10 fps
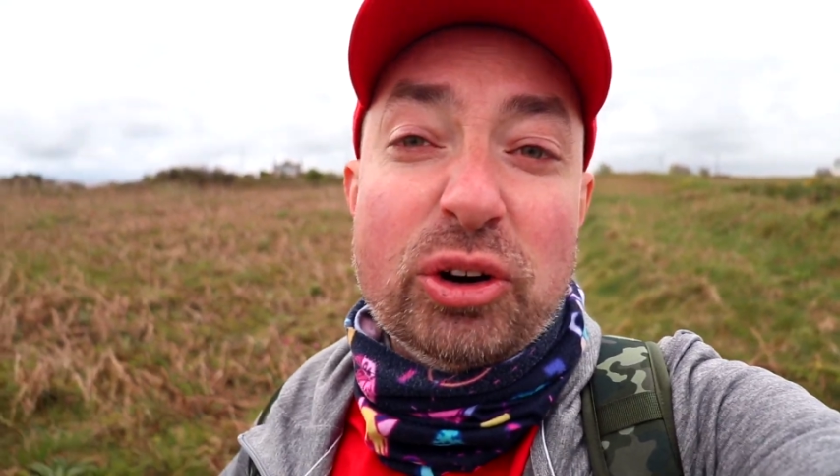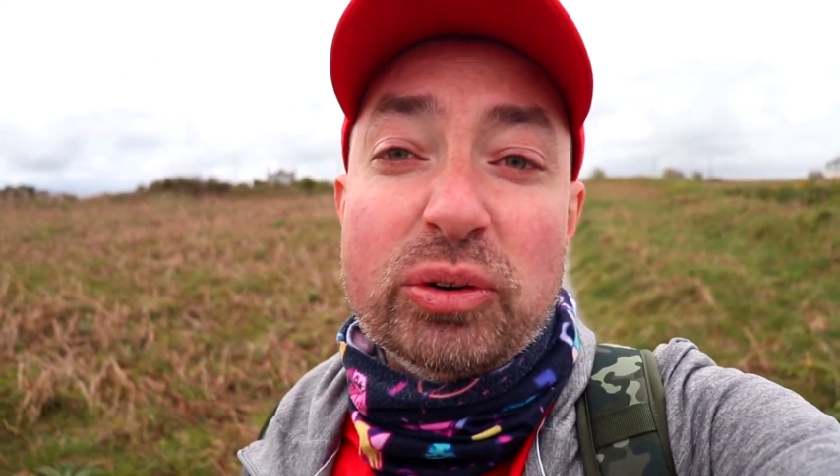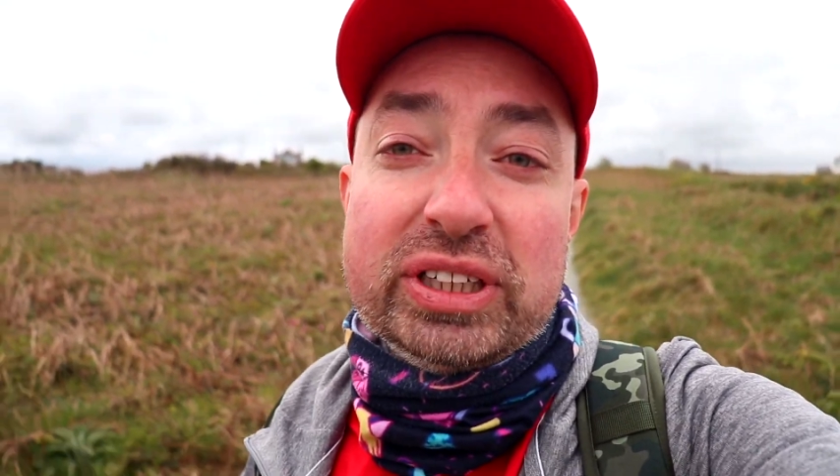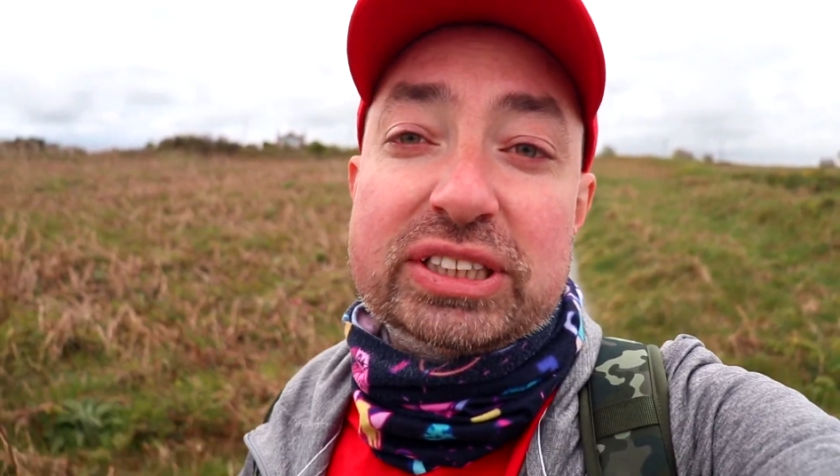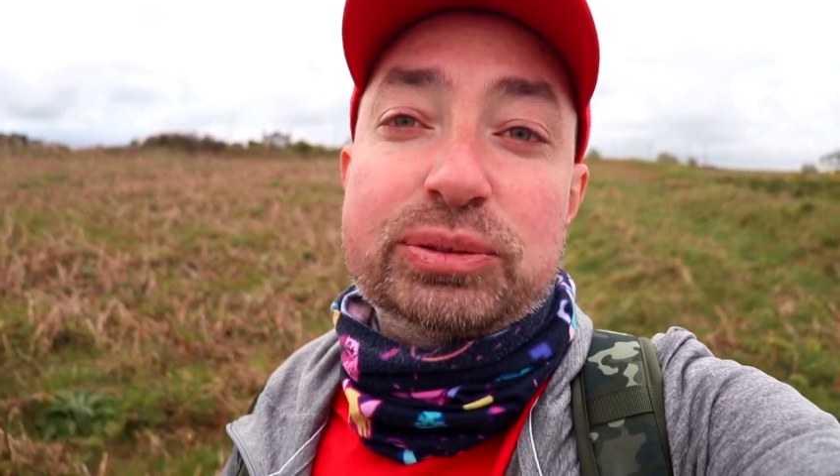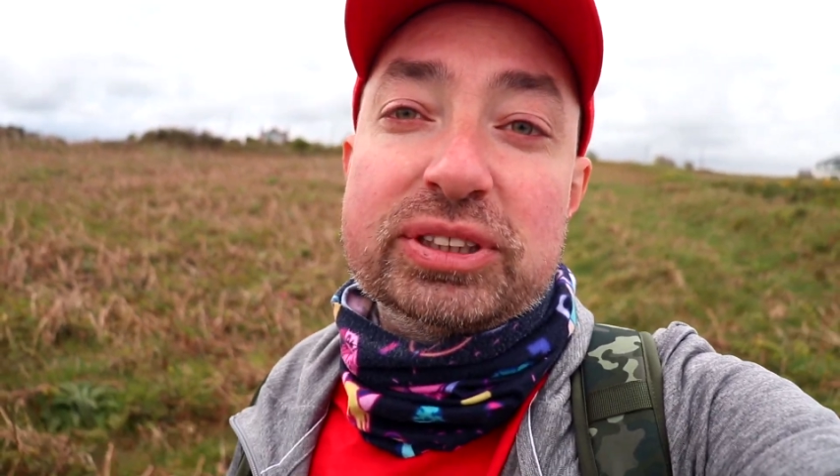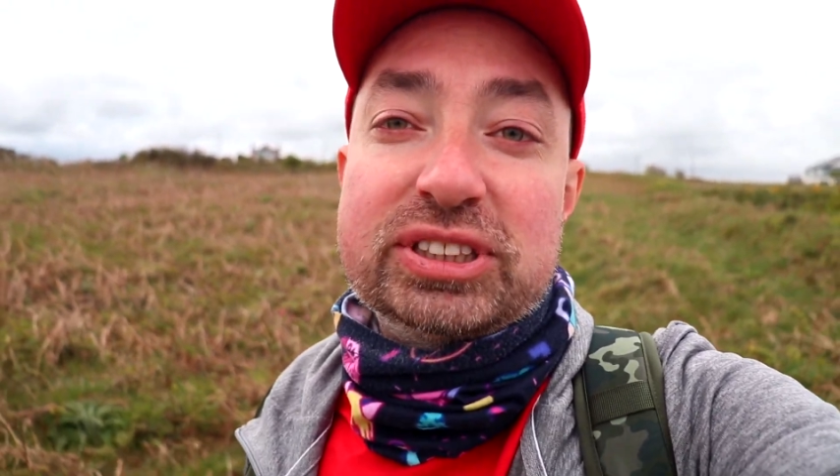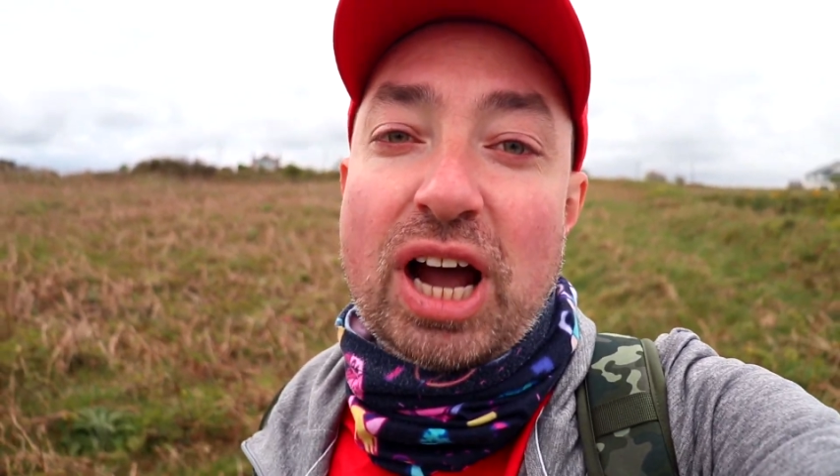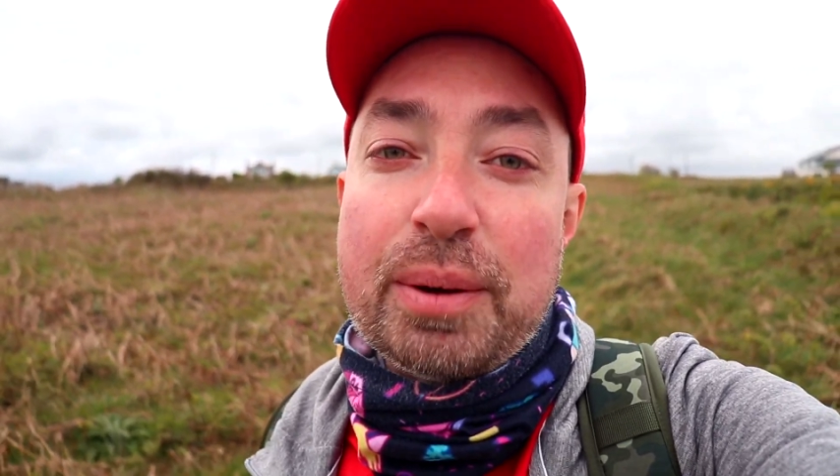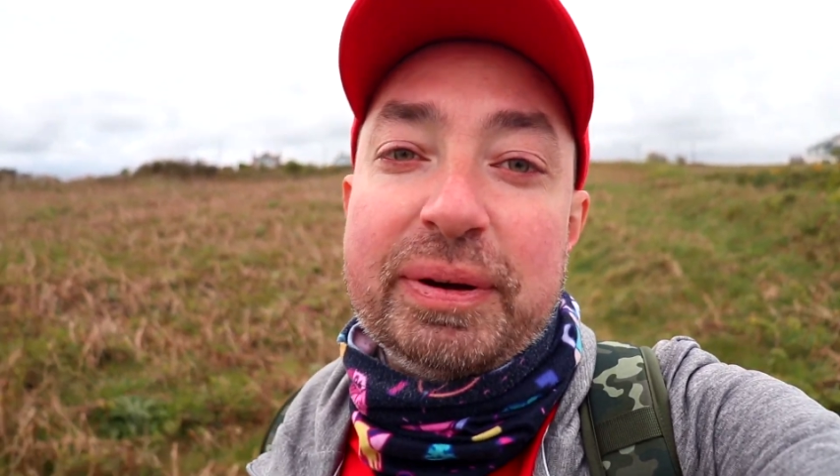or you just want to
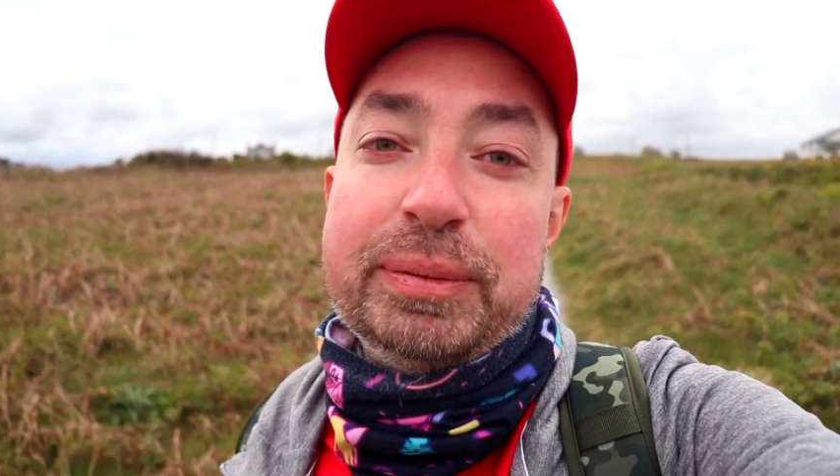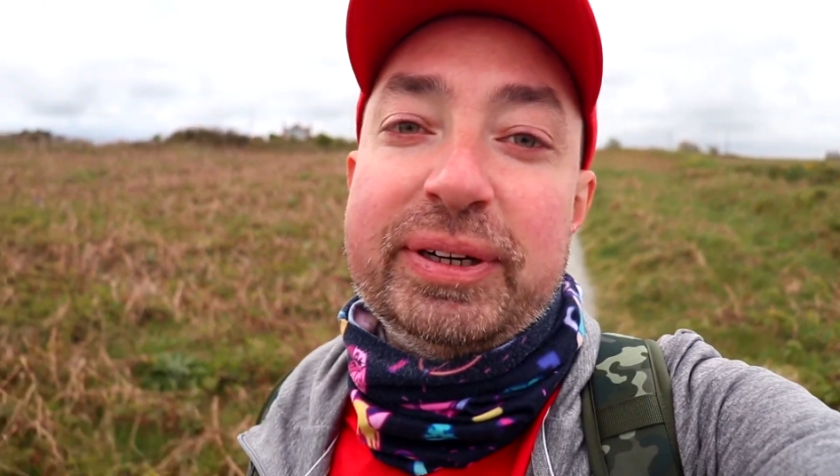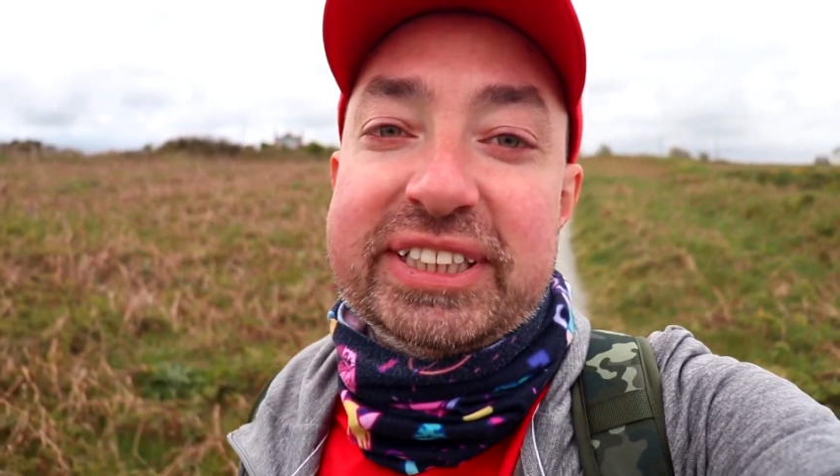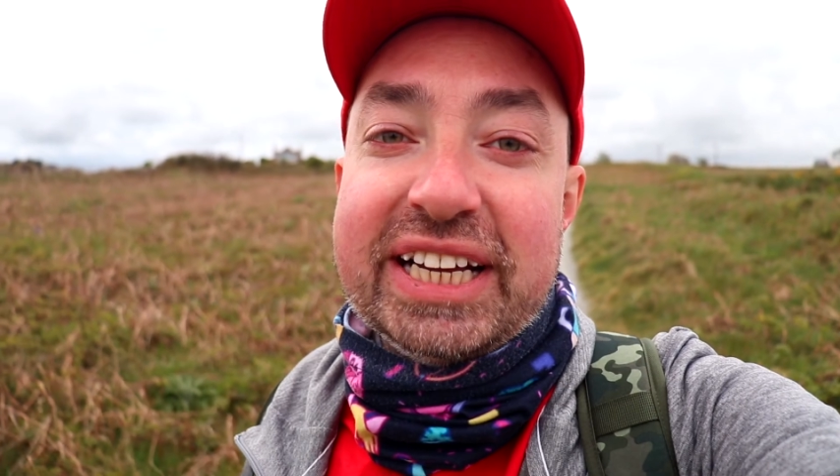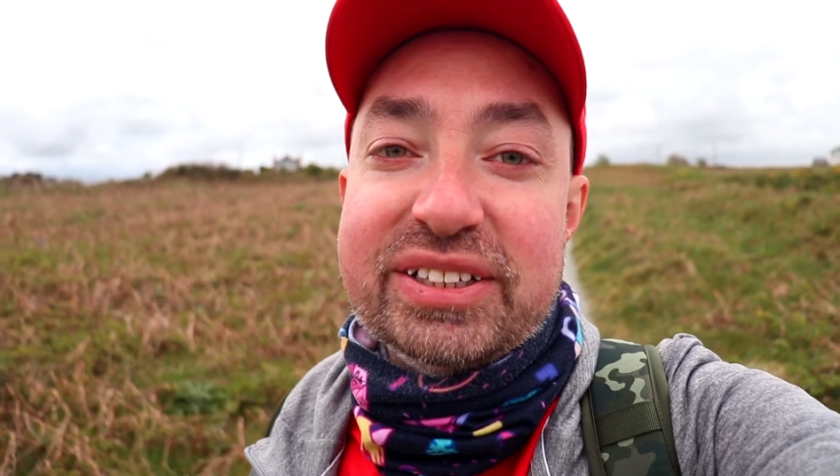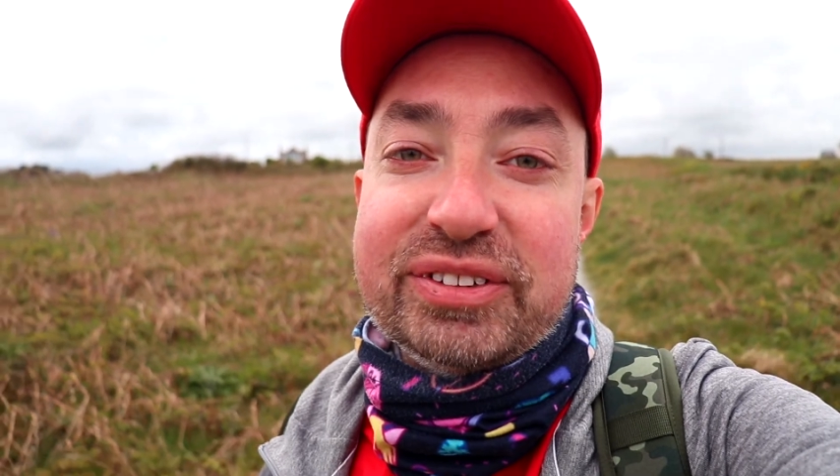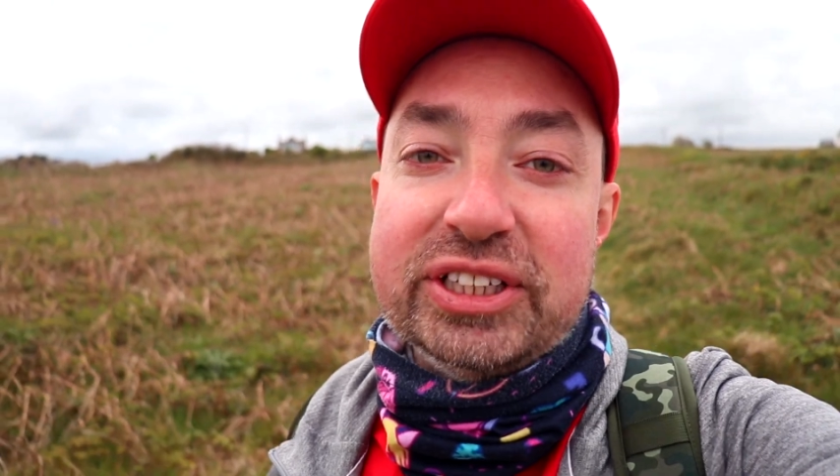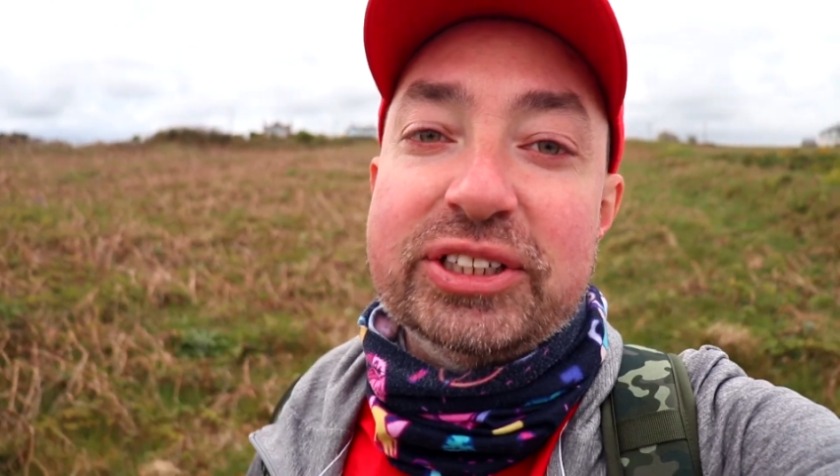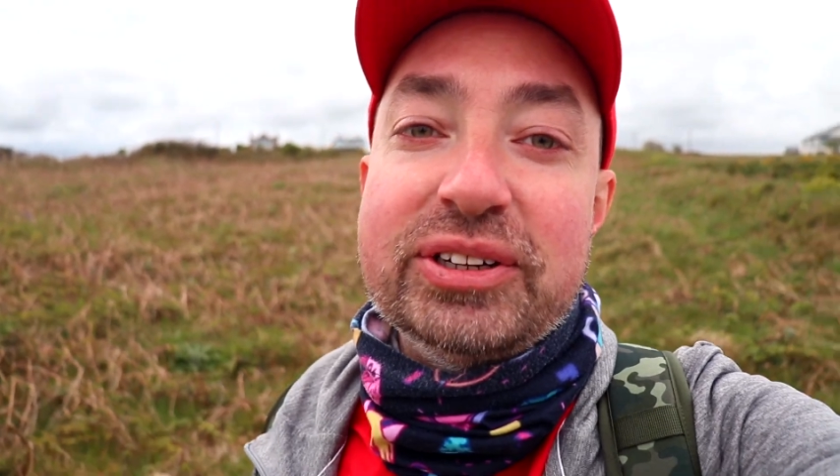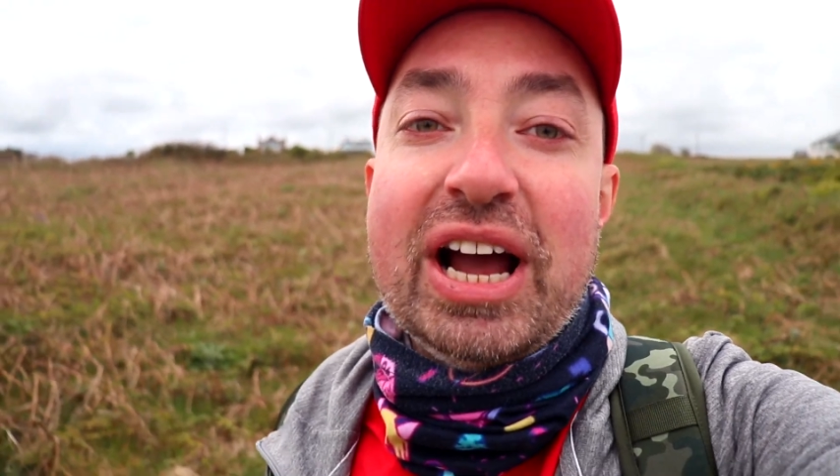stop and appreciate the
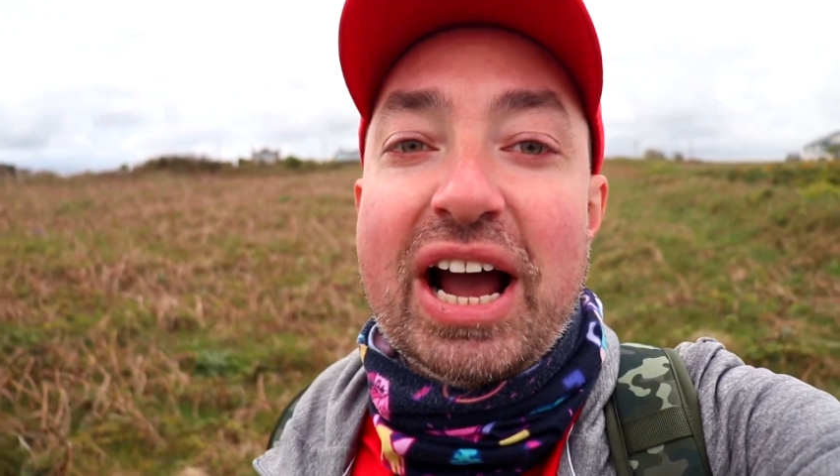view,